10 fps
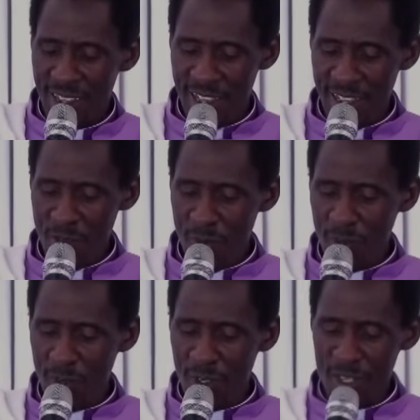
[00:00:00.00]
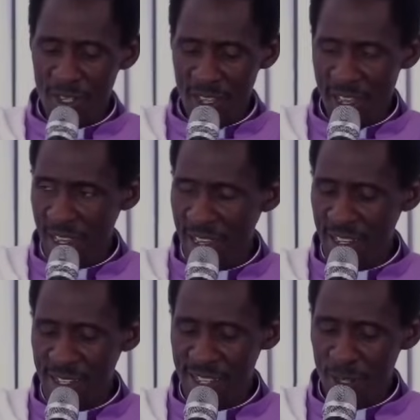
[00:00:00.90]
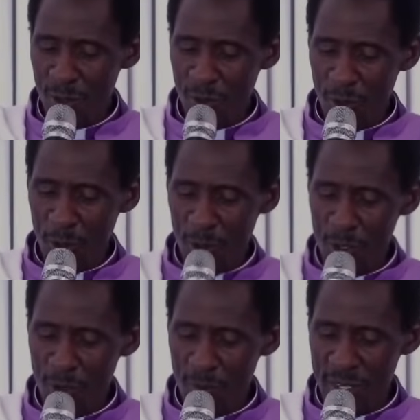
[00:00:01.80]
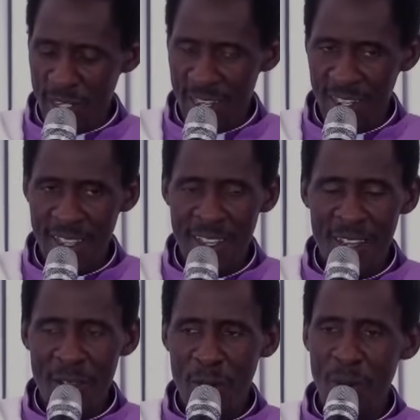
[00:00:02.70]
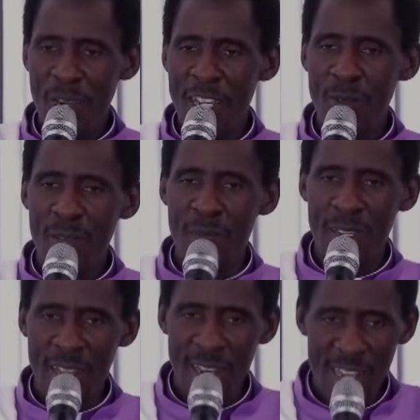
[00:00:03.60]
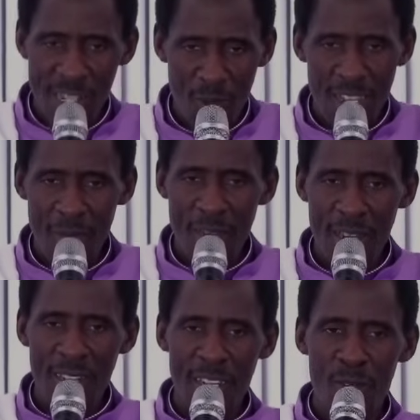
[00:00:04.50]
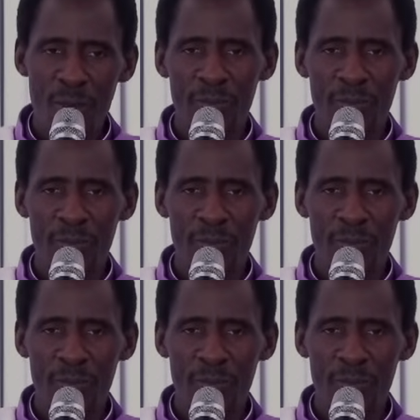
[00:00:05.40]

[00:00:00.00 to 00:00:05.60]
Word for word: And you people uh, settle for Joe Biden. Look at where Biden has brought America to.